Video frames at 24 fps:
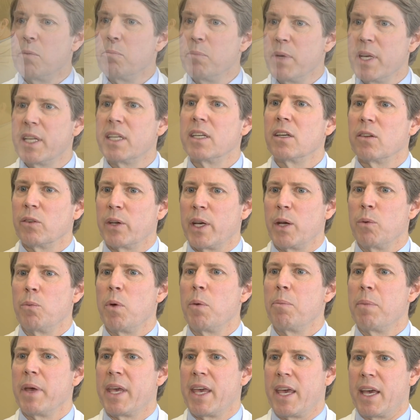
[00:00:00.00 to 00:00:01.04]
immediately
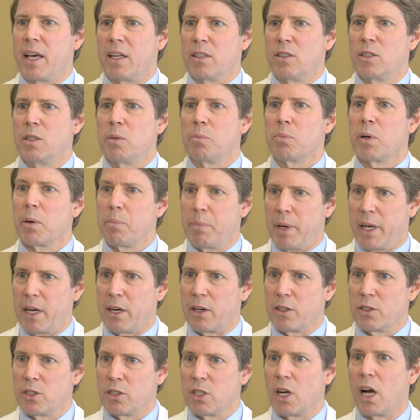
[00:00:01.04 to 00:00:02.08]
we began to
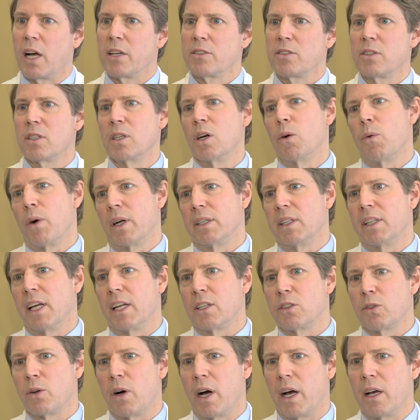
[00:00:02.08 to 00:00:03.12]
prepare Josh to go into
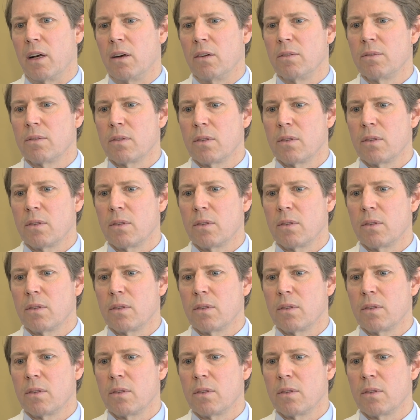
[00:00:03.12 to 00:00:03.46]
that trial.